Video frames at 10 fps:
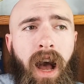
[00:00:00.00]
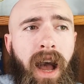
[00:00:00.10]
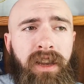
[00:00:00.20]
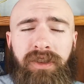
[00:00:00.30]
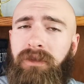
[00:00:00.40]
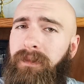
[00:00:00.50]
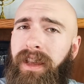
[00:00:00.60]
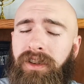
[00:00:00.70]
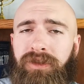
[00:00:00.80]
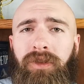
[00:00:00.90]
I should
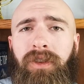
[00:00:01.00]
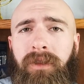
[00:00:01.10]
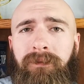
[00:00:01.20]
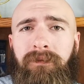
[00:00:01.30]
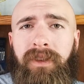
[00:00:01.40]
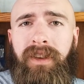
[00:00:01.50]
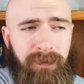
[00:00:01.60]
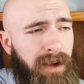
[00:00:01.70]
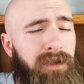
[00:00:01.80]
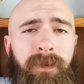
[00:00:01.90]
make sure, it's
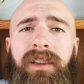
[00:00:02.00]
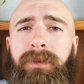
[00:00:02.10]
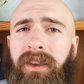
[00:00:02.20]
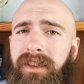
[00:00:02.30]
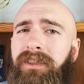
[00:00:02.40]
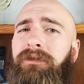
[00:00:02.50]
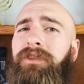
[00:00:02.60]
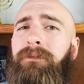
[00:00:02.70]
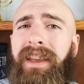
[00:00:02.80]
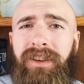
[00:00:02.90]
my responsibility
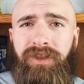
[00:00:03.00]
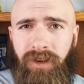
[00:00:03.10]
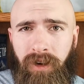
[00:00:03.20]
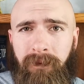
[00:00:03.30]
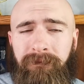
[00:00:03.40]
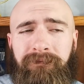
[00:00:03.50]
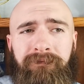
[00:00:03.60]
to make sure